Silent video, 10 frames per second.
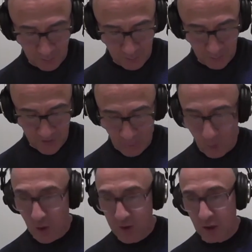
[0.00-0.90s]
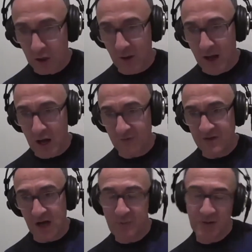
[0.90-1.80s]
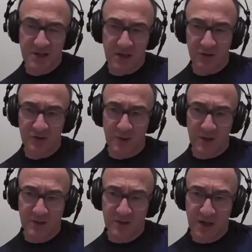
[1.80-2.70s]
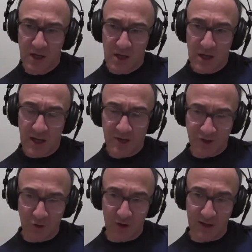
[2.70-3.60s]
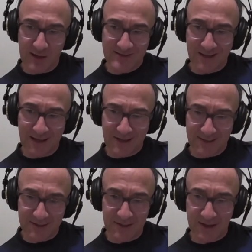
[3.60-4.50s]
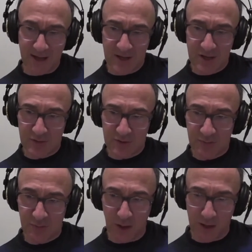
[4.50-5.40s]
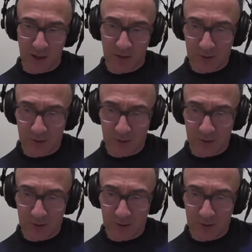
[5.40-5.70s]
They were 1-0 up at half time, but Tielemans, he scored against Leeds. He's a dangerous player.